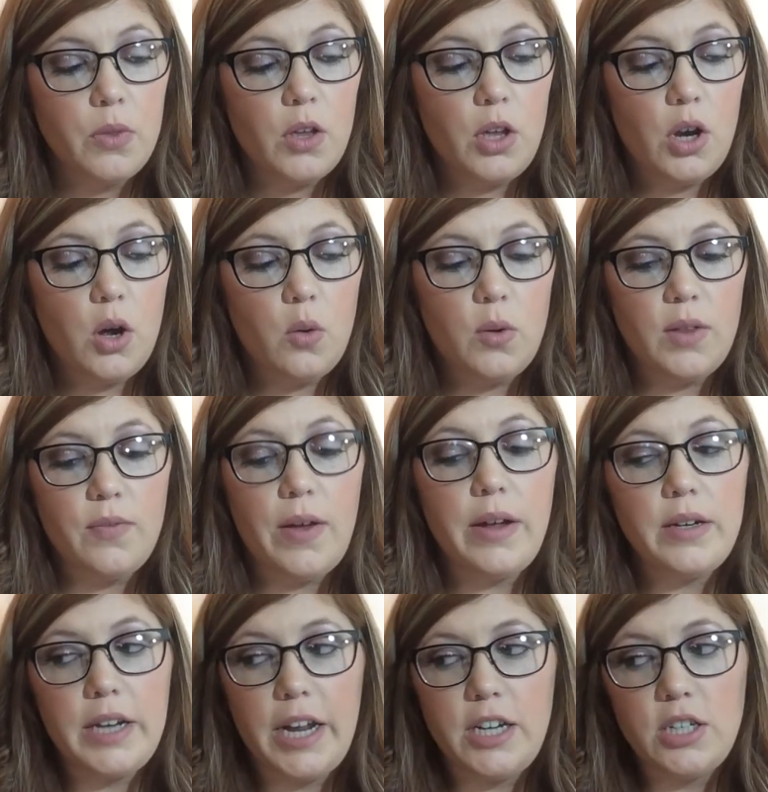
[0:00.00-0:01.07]
with
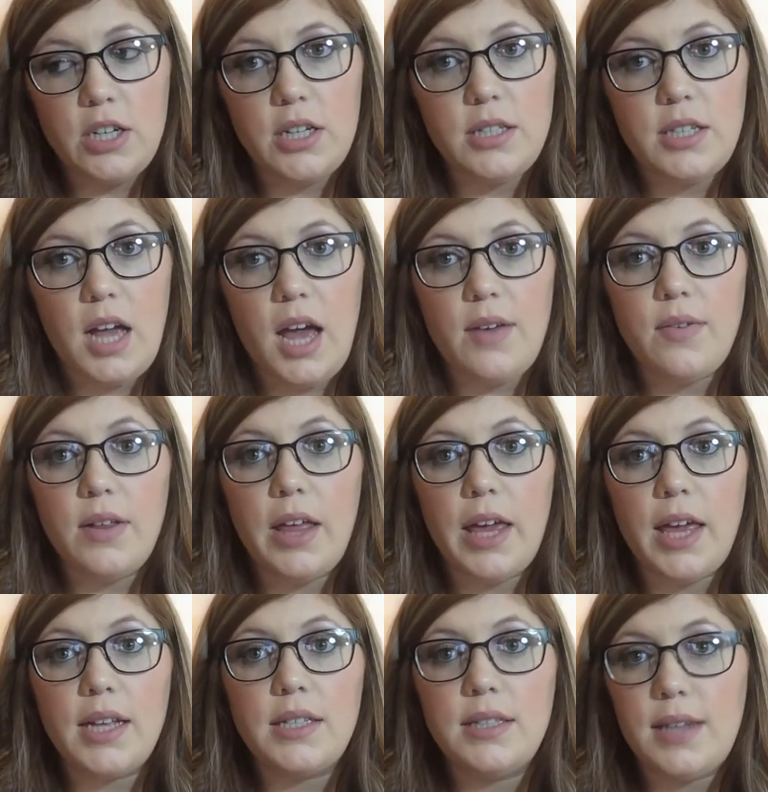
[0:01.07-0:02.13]
foundations, I feel
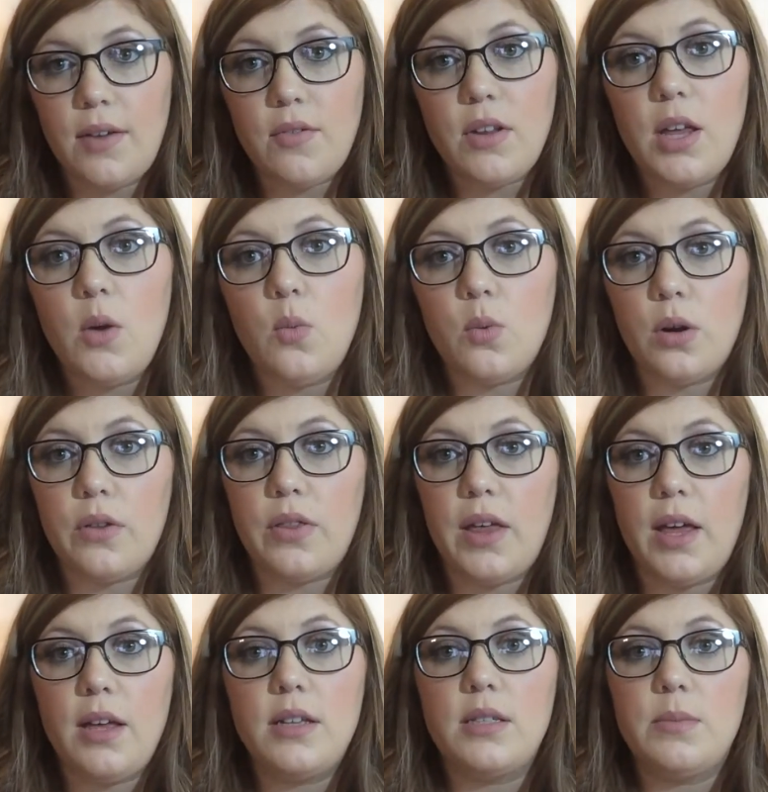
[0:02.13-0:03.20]
like it's definitely worth
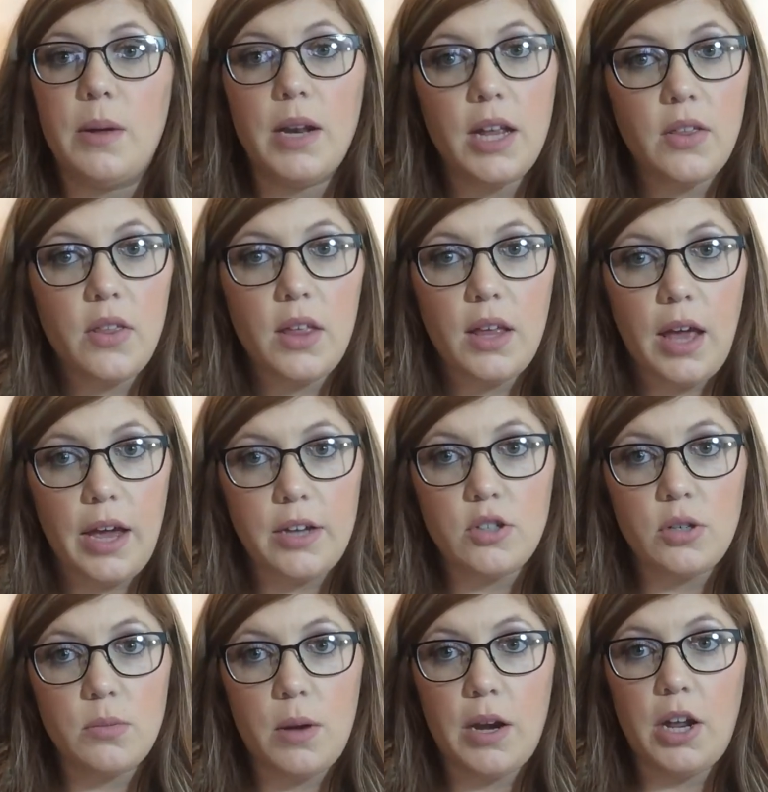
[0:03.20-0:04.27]
it spending the
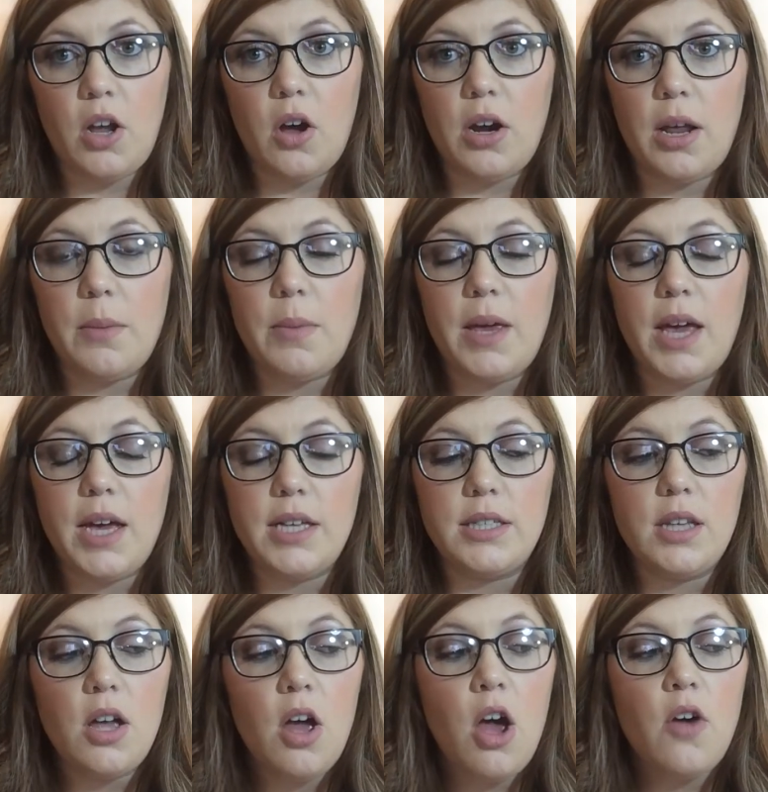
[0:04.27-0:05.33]
extra money on it,
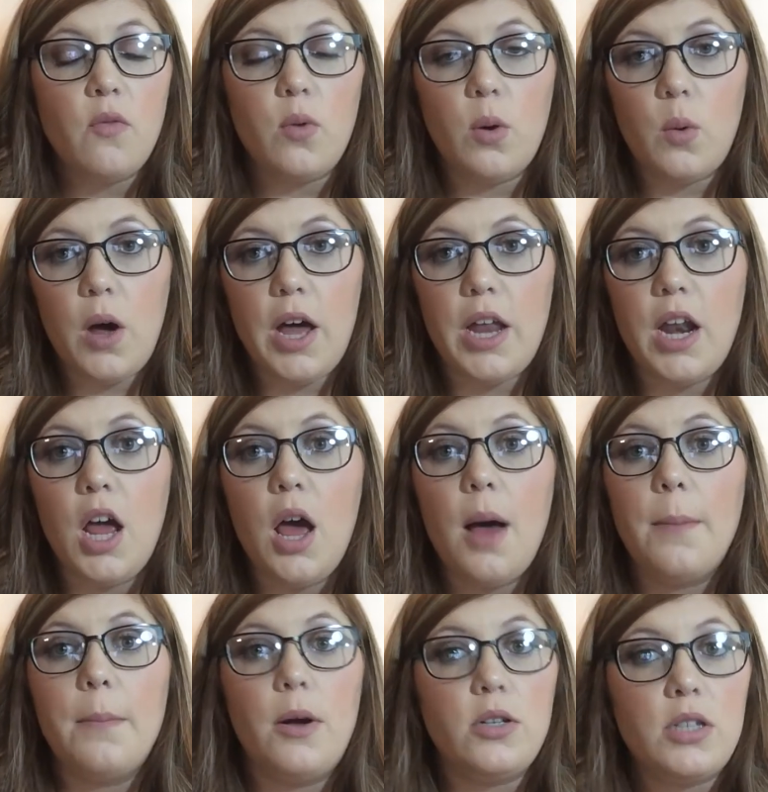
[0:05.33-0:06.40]
because for one,
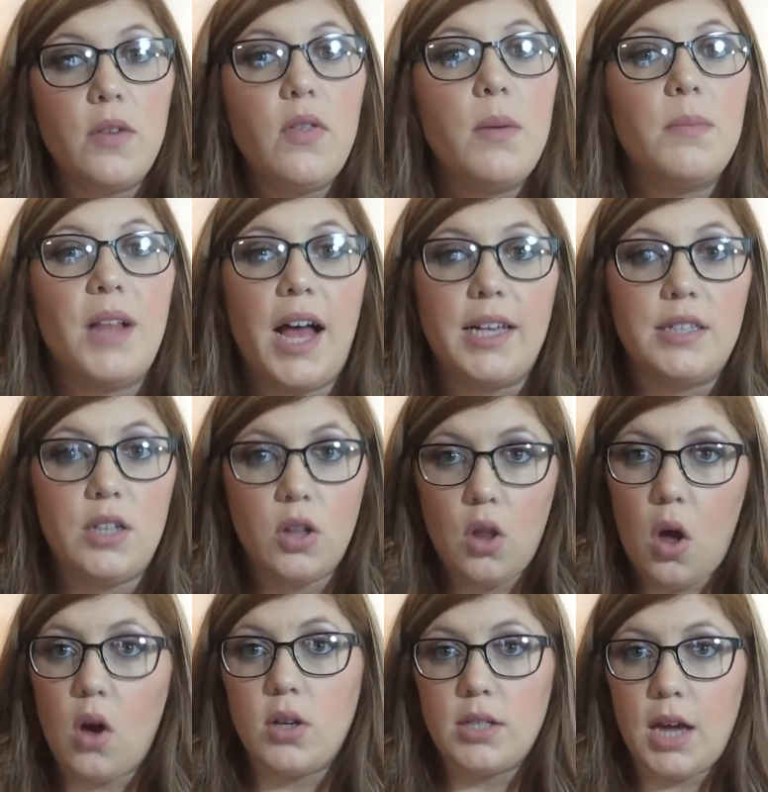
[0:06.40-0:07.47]
most of them last a
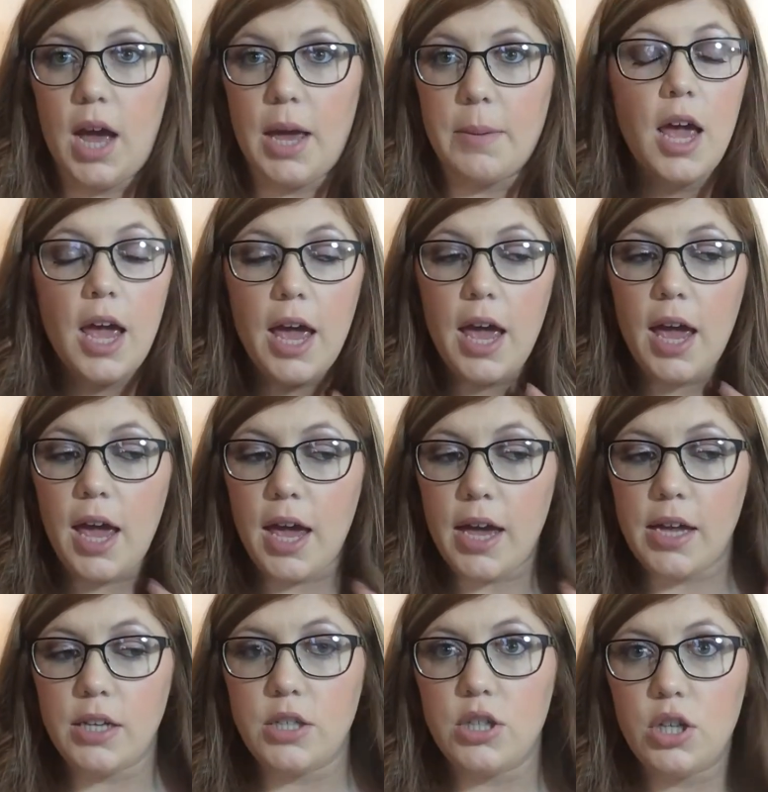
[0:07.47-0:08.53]
long time,
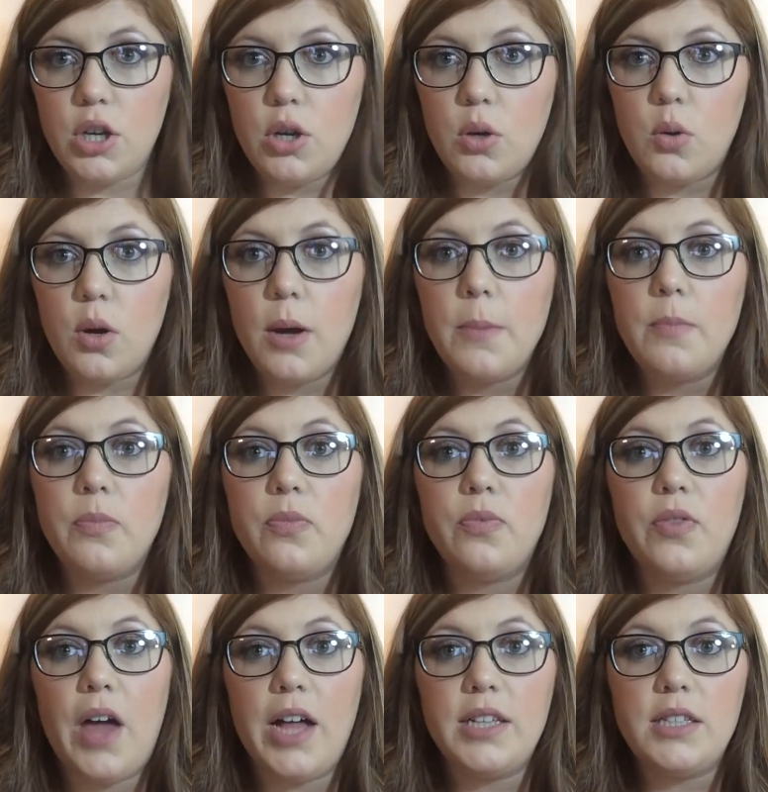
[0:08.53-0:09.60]
and two,
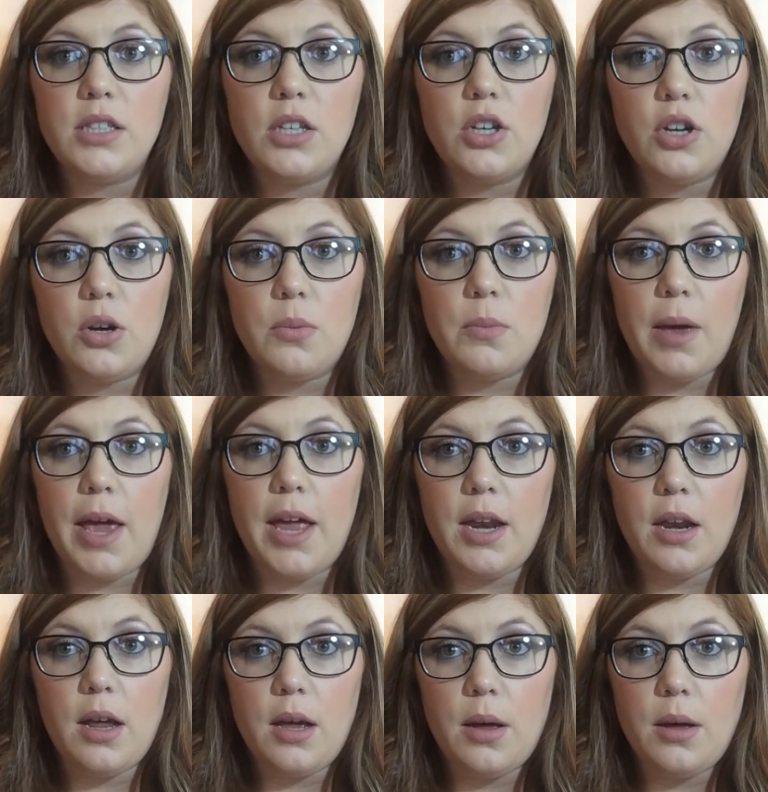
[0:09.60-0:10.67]
that's your
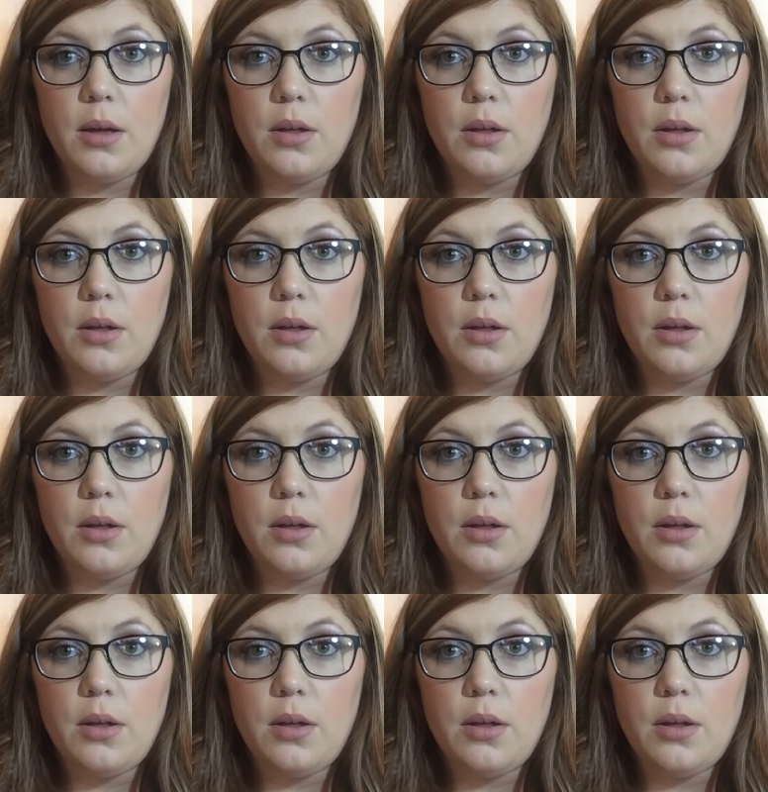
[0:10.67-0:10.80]
main